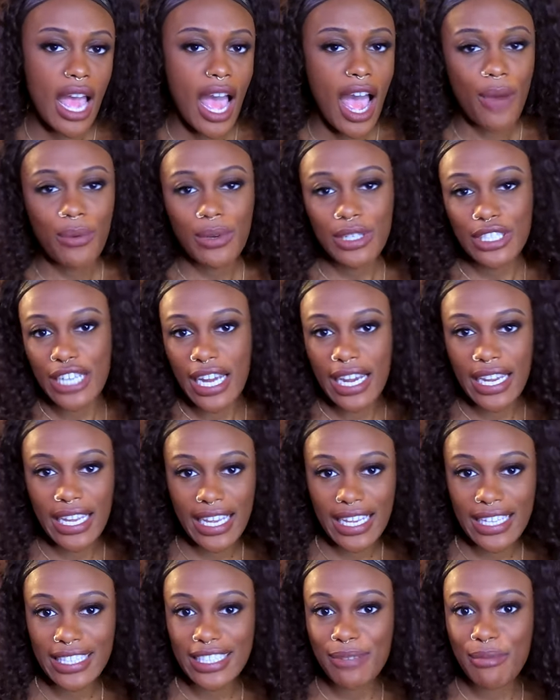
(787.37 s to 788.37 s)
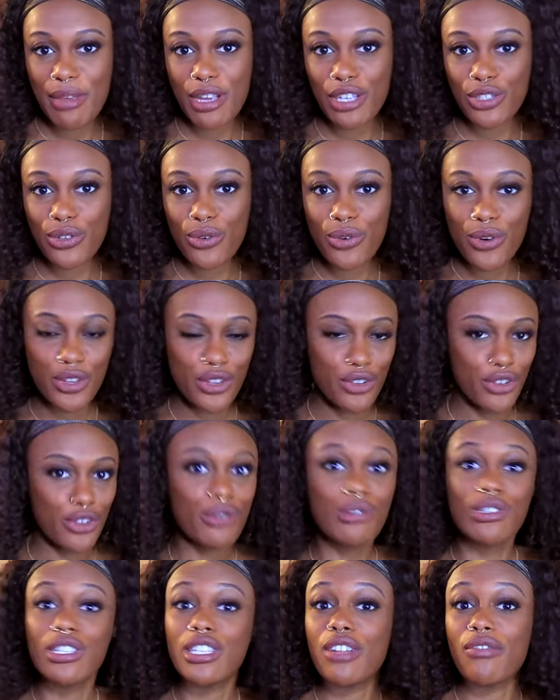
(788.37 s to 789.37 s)
I would check in to make sure you're
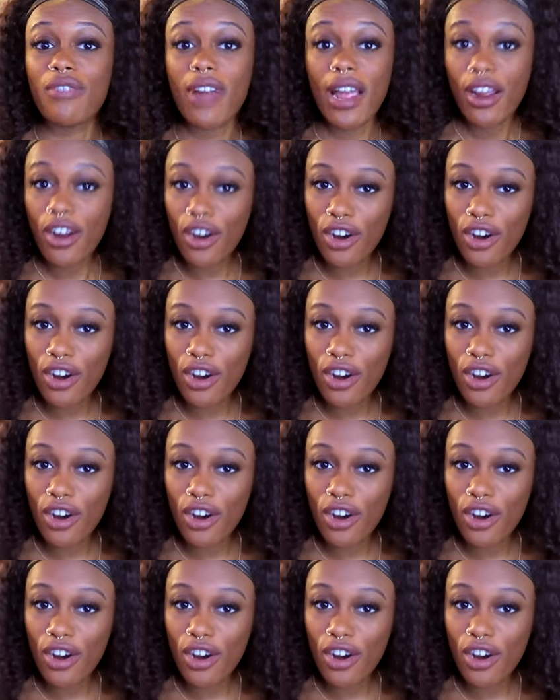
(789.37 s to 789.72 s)
using the right